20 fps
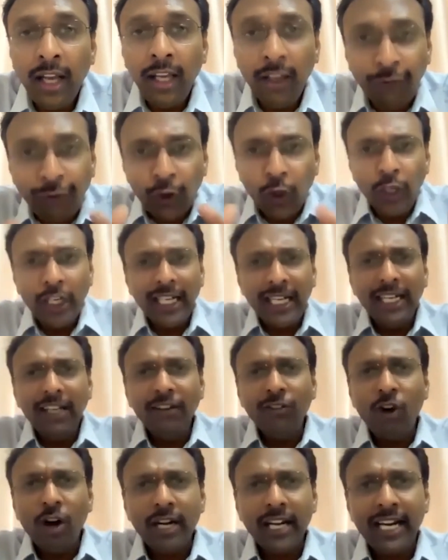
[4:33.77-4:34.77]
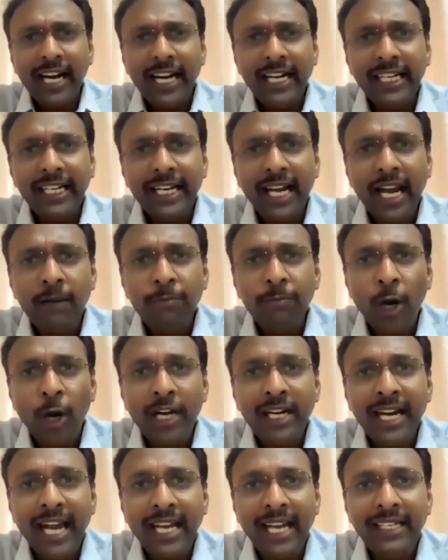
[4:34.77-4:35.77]
If you really want a
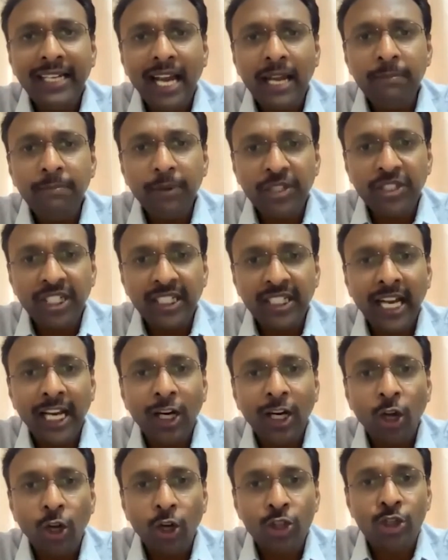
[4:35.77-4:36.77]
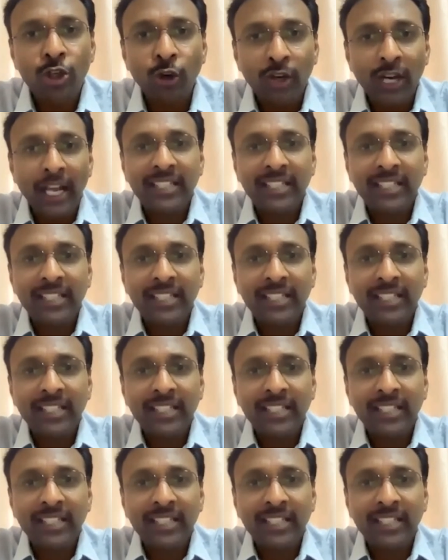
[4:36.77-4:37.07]
99.99 percentile also,